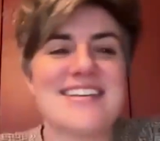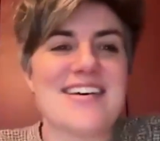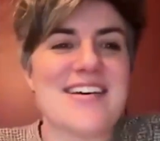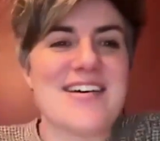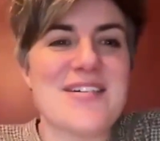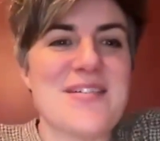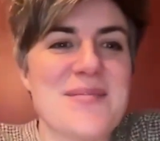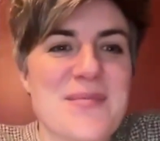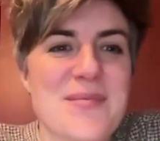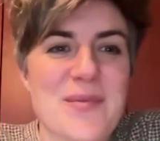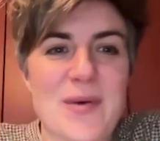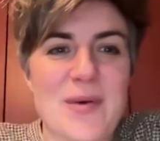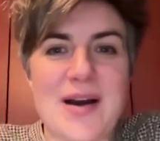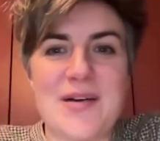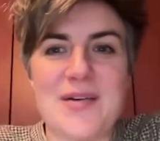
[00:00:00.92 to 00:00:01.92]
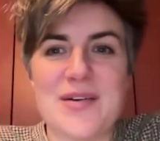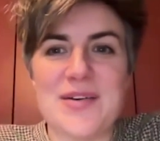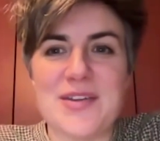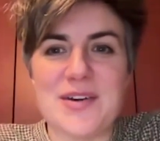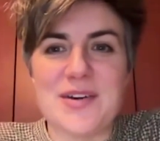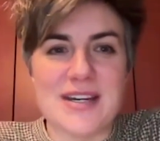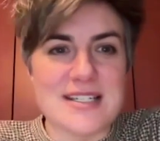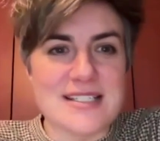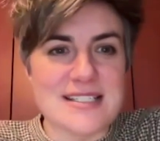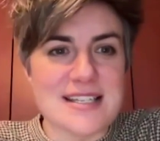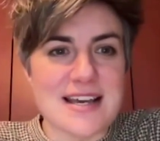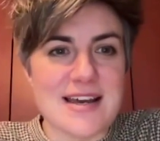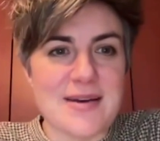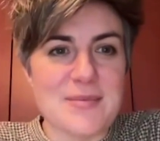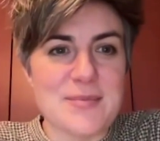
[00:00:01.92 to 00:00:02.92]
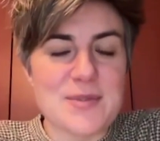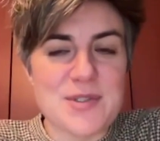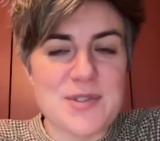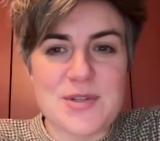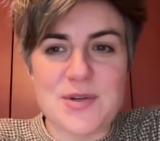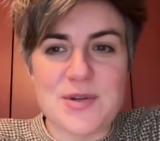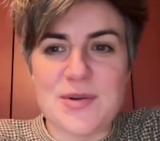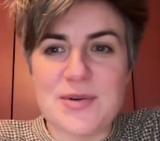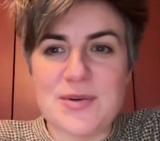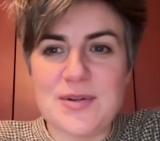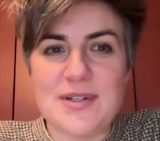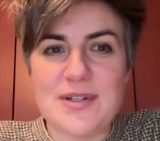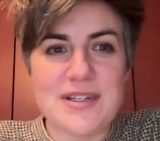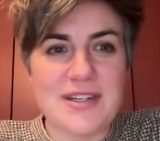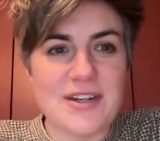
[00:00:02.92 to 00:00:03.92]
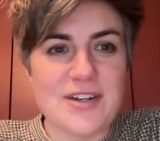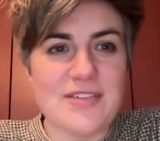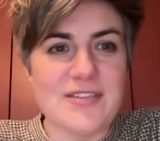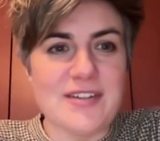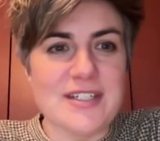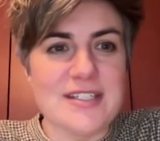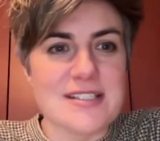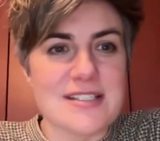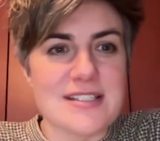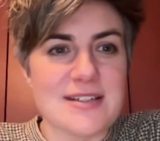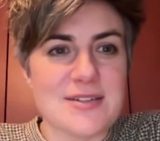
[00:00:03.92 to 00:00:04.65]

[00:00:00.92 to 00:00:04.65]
Um, wow, you guys, I'm so nervous.